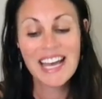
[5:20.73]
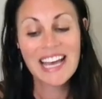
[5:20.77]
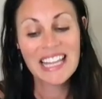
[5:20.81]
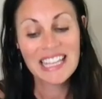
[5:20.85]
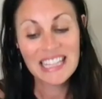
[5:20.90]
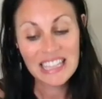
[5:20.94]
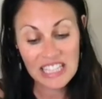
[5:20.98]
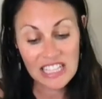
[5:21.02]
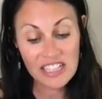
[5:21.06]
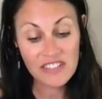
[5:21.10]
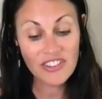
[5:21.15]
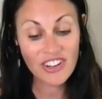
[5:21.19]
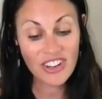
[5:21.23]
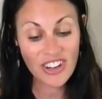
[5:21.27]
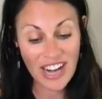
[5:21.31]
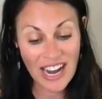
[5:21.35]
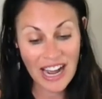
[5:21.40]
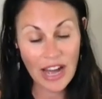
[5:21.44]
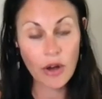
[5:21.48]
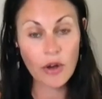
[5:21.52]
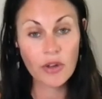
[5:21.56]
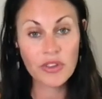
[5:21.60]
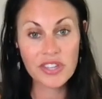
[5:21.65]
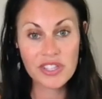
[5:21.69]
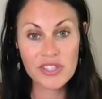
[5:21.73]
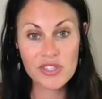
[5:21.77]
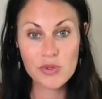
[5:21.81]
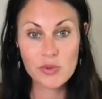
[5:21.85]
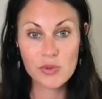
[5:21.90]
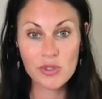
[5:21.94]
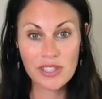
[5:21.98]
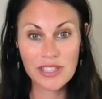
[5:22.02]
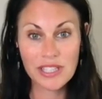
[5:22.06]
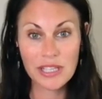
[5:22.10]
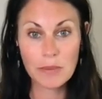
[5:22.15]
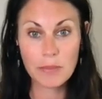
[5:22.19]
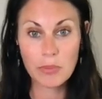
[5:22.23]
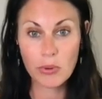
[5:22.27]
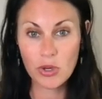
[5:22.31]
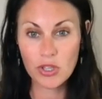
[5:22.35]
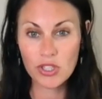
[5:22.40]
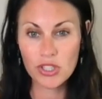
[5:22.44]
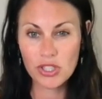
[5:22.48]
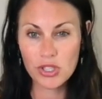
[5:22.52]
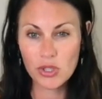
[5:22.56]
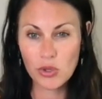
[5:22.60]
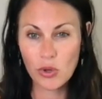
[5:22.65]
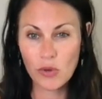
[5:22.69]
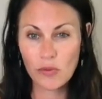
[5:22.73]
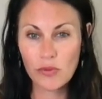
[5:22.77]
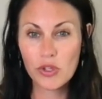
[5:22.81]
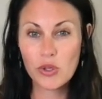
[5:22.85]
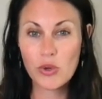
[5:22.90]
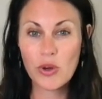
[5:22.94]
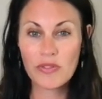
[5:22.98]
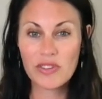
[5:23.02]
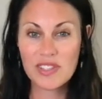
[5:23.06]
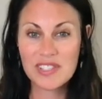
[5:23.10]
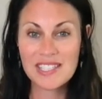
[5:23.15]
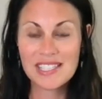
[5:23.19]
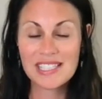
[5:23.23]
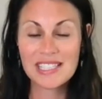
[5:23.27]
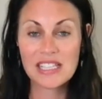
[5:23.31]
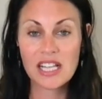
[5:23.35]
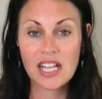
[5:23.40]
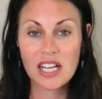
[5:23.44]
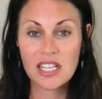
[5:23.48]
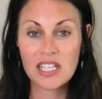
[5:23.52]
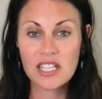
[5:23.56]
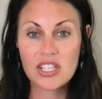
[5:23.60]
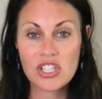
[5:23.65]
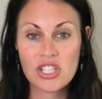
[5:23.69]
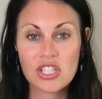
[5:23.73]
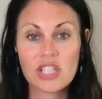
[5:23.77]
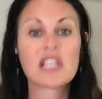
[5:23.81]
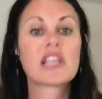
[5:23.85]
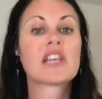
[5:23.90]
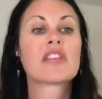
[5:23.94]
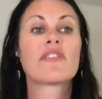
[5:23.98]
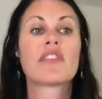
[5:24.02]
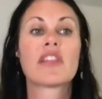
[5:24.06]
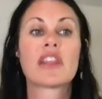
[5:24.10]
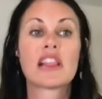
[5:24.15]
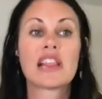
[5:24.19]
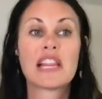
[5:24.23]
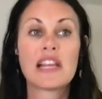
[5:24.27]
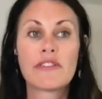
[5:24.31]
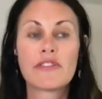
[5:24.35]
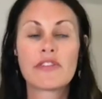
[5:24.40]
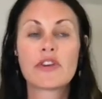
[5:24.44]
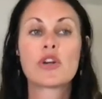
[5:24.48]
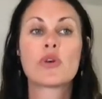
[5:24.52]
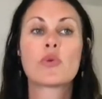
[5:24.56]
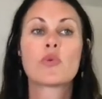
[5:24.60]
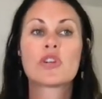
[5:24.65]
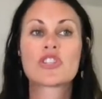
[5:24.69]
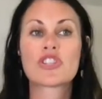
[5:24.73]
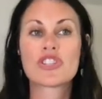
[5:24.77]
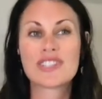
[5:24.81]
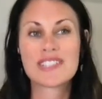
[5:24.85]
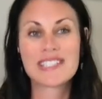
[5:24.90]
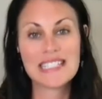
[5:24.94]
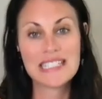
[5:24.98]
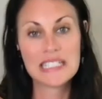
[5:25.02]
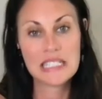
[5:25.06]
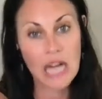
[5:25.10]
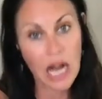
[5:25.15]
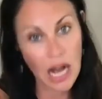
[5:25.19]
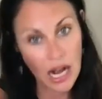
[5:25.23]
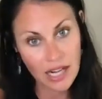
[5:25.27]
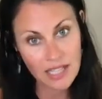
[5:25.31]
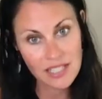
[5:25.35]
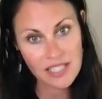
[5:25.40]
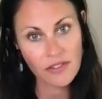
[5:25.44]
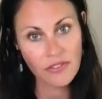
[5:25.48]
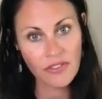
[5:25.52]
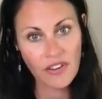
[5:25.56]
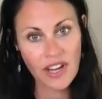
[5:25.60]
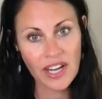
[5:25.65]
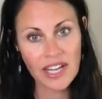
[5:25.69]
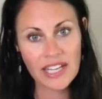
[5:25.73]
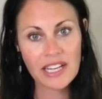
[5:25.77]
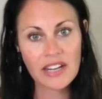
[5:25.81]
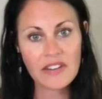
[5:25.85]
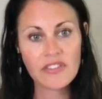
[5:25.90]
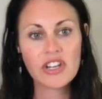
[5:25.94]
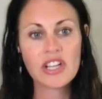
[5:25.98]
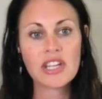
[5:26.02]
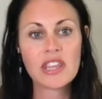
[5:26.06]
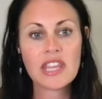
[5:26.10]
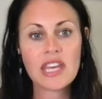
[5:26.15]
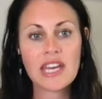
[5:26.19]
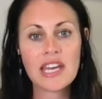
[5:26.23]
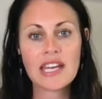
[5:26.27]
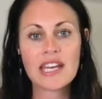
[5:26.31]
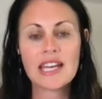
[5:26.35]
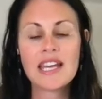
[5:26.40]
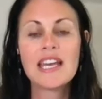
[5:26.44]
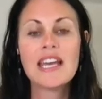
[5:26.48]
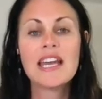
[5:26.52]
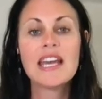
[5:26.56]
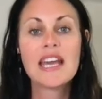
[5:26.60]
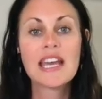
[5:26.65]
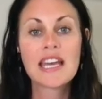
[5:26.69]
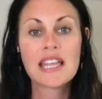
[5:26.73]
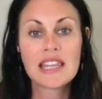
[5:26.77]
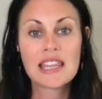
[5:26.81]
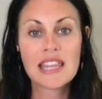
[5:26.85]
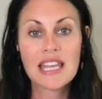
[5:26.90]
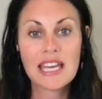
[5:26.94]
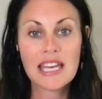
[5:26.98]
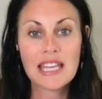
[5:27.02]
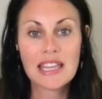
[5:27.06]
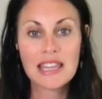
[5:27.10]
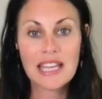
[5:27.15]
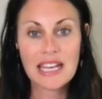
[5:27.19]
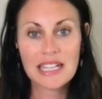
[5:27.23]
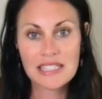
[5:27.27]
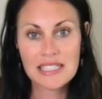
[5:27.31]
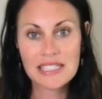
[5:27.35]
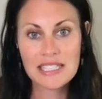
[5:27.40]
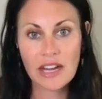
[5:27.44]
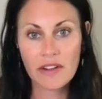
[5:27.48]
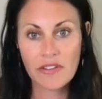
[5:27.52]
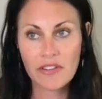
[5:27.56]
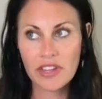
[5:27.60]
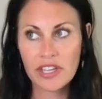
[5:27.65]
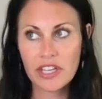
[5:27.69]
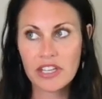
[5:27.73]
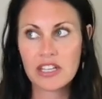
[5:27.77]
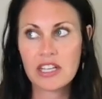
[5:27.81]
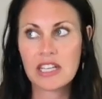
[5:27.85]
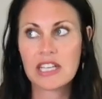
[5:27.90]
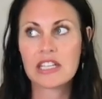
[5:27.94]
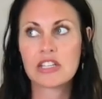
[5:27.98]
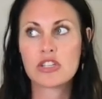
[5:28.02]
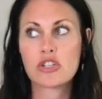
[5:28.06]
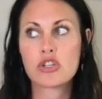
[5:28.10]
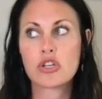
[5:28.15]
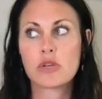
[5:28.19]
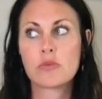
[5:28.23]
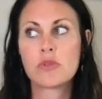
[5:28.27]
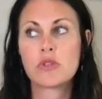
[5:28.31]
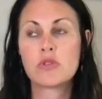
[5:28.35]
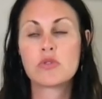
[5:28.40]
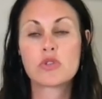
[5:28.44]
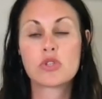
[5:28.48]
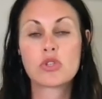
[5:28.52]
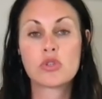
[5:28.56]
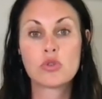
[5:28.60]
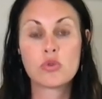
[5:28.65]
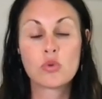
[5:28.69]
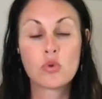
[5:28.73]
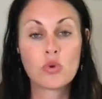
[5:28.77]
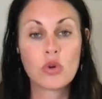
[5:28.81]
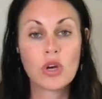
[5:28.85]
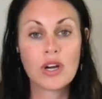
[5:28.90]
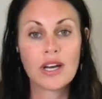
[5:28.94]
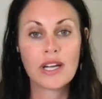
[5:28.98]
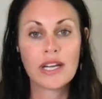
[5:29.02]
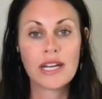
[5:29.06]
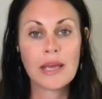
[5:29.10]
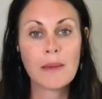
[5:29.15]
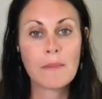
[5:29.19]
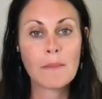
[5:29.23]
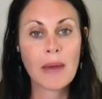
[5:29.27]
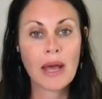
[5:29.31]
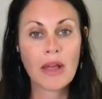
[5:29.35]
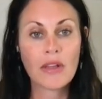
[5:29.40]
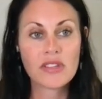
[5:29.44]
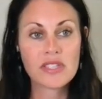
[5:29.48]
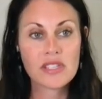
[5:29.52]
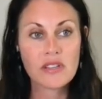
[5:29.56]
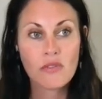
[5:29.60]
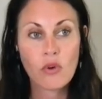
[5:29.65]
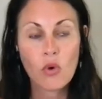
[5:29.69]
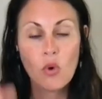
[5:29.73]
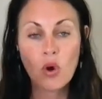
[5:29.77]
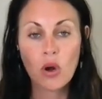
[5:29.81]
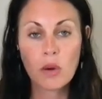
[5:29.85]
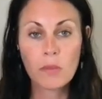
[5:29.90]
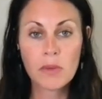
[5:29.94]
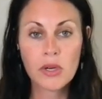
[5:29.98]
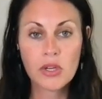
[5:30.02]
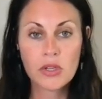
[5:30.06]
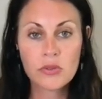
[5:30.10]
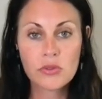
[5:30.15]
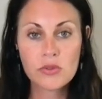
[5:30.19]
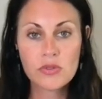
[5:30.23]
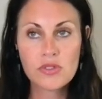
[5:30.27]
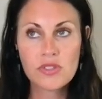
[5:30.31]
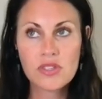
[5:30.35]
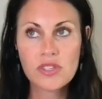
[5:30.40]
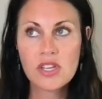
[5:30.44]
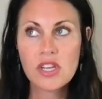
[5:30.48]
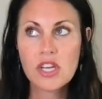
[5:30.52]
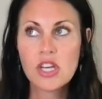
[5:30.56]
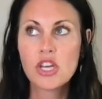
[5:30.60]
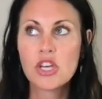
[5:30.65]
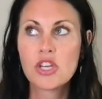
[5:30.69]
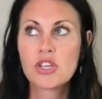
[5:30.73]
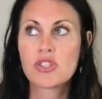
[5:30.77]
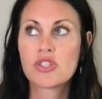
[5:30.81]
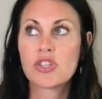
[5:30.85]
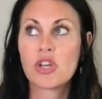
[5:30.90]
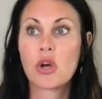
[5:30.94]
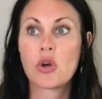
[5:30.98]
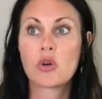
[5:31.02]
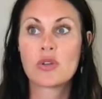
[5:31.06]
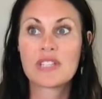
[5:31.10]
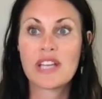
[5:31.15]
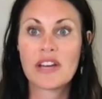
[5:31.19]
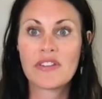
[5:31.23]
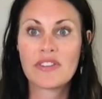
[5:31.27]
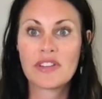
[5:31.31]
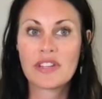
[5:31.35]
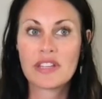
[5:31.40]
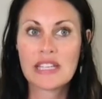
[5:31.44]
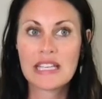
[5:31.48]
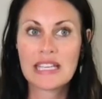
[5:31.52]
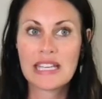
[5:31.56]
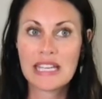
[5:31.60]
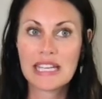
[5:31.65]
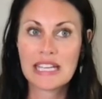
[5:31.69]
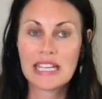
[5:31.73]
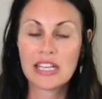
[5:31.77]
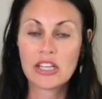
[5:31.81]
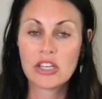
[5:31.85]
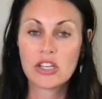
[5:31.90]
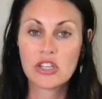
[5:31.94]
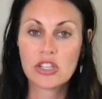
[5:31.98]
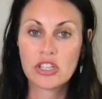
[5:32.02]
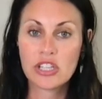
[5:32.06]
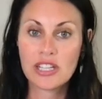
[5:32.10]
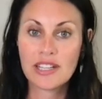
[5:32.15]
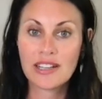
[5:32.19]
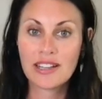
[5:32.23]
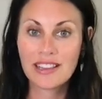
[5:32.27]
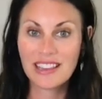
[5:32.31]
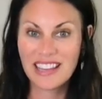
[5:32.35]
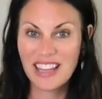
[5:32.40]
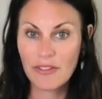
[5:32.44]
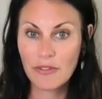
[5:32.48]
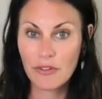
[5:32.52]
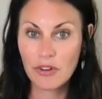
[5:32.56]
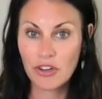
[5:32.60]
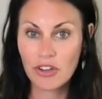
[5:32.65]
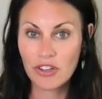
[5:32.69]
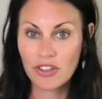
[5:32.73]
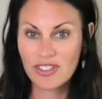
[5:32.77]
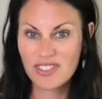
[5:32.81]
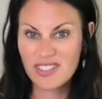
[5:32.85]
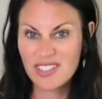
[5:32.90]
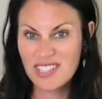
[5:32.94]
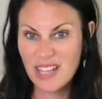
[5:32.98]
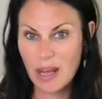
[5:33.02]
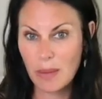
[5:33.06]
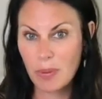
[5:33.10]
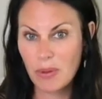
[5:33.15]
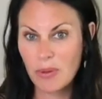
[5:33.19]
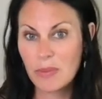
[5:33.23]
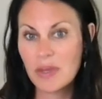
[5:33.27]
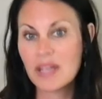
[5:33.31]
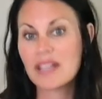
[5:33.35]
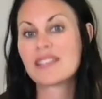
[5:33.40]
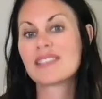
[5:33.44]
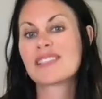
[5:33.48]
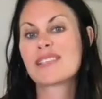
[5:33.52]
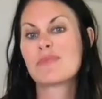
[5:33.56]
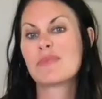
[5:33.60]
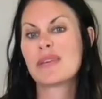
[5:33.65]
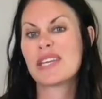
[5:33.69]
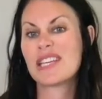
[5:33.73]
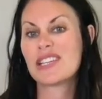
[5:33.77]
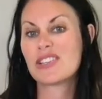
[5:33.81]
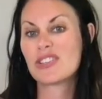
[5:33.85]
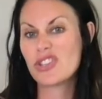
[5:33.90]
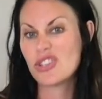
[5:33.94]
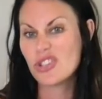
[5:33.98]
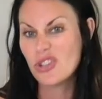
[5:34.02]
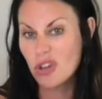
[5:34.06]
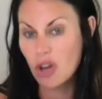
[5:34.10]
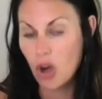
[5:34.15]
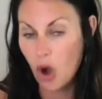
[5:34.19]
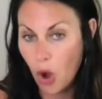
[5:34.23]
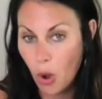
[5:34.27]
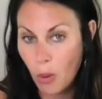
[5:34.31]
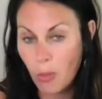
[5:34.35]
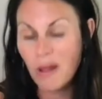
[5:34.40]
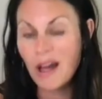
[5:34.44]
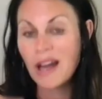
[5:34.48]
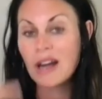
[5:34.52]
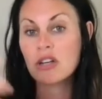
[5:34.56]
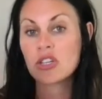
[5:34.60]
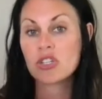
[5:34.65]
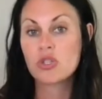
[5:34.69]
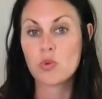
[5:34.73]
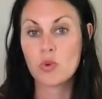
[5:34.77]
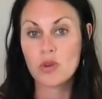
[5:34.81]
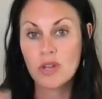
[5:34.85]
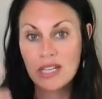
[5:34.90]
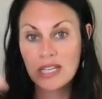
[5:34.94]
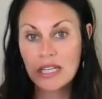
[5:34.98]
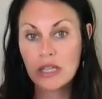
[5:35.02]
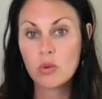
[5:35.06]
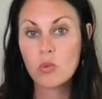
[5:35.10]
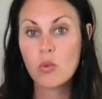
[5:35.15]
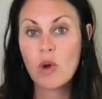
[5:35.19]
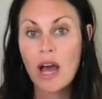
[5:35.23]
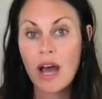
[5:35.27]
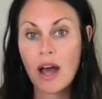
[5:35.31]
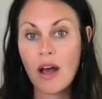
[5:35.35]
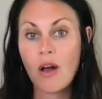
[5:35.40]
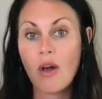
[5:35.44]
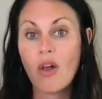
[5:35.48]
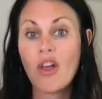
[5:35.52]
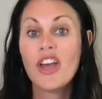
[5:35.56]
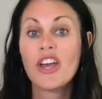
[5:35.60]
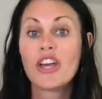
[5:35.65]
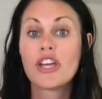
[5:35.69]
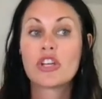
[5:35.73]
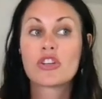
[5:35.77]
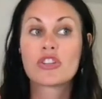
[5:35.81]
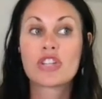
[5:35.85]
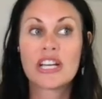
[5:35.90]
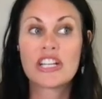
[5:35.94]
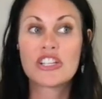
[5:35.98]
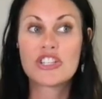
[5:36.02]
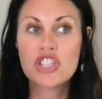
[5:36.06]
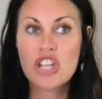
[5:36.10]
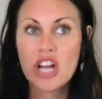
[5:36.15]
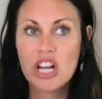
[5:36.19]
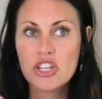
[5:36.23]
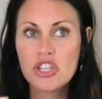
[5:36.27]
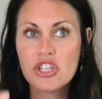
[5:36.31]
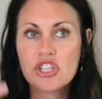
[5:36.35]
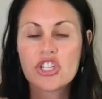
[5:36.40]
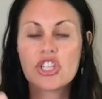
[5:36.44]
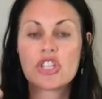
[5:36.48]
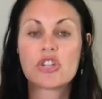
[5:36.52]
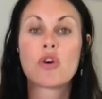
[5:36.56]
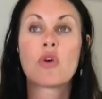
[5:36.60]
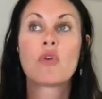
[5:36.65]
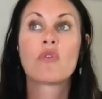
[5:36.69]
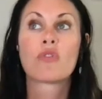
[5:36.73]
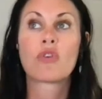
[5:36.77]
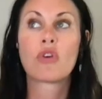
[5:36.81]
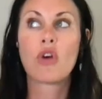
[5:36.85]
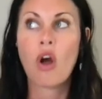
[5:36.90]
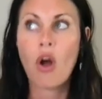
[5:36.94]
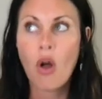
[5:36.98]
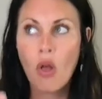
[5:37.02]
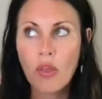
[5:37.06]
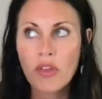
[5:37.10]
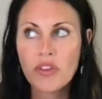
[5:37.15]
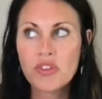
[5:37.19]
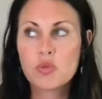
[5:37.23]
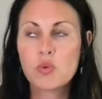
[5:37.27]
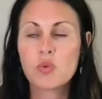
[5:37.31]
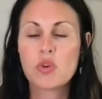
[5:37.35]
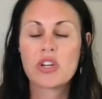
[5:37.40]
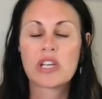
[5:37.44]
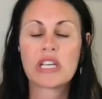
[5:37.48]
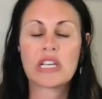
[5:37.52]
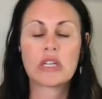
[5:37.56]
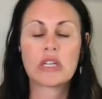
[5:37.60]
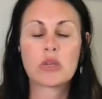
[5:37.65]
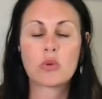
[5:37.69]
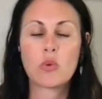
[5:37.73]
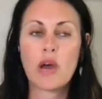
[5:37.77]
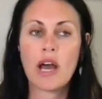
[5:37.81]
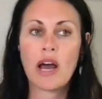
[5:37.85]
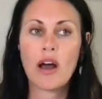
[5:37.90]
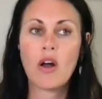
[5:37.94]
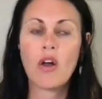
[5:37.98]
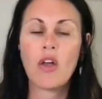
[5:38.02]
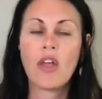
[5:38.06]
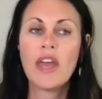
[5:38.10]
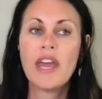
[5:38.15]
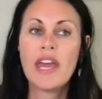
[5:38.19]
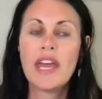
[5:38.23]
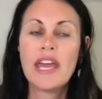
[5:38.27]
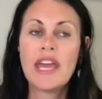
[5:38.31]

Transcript: Liver health is really important too. If you have a sluggish liver, which is detoxifying everything, then that's definitely going to contribute to an imbalance of hormones. So definitely getting good liver supplements and making sure your gallbladder is working well, your digestion overall is working well.